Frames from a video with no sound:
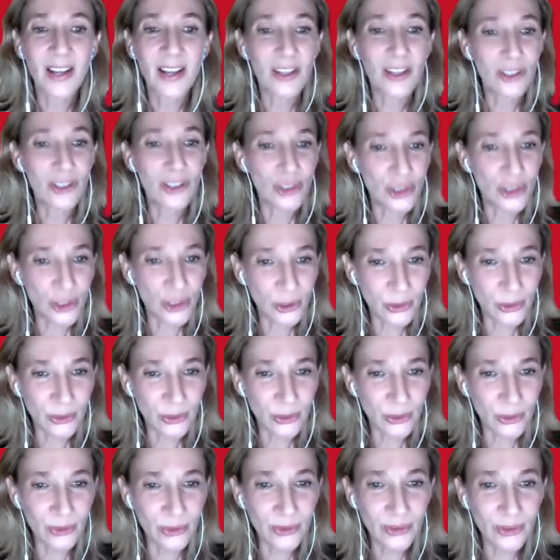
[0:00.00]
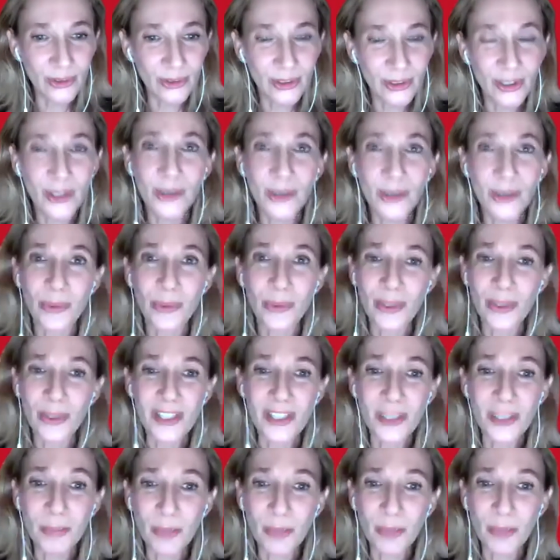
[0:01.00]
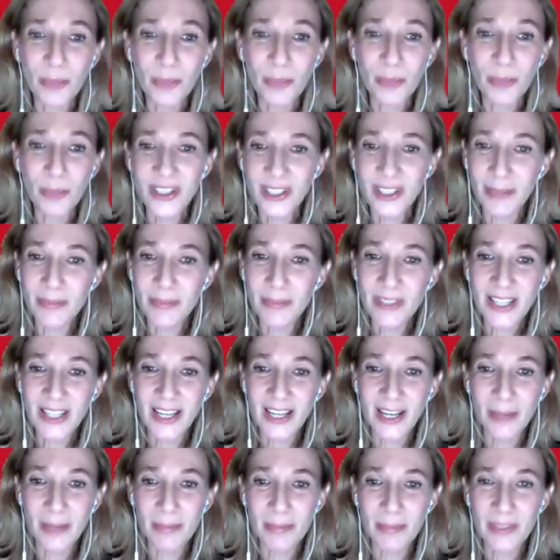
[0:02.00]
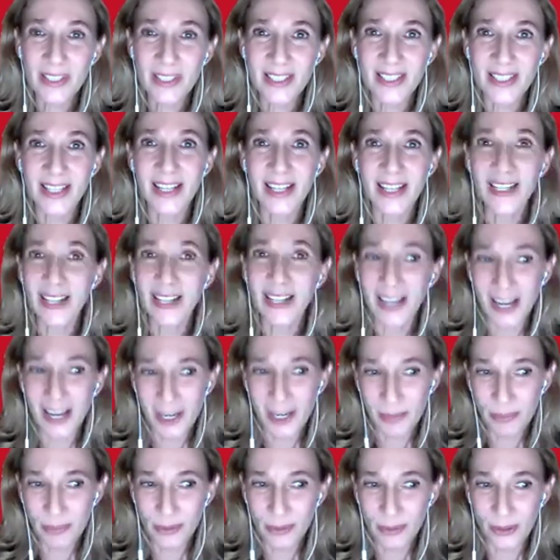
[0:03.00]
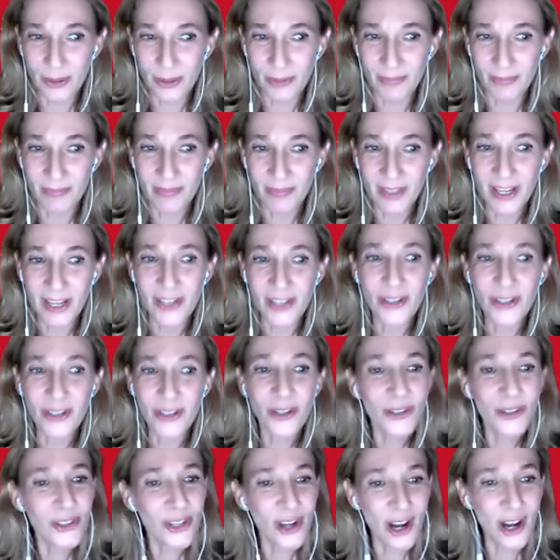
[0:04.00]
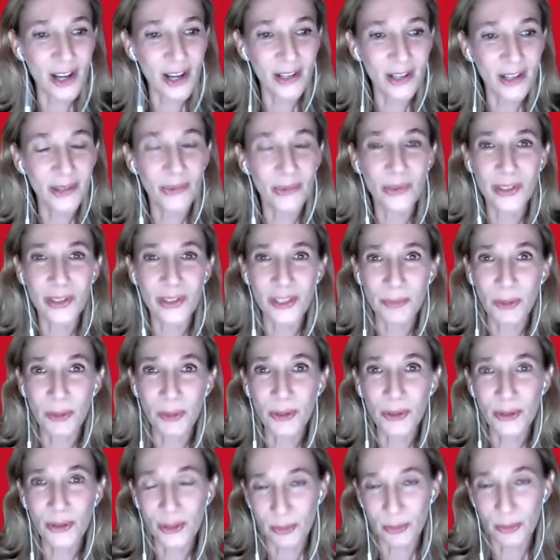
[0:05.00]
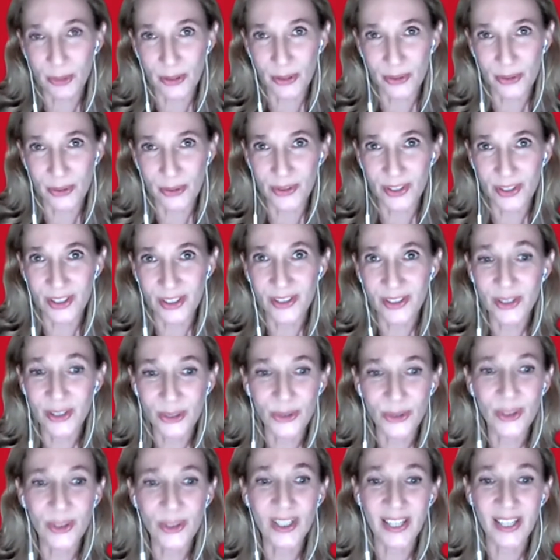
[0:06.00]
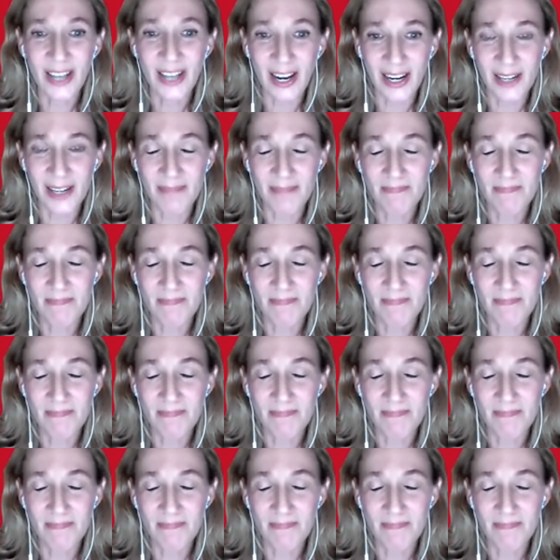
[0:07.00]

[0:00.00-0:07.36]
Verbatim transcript: June was supposed to come to campus in April, and her talk was postponed to today.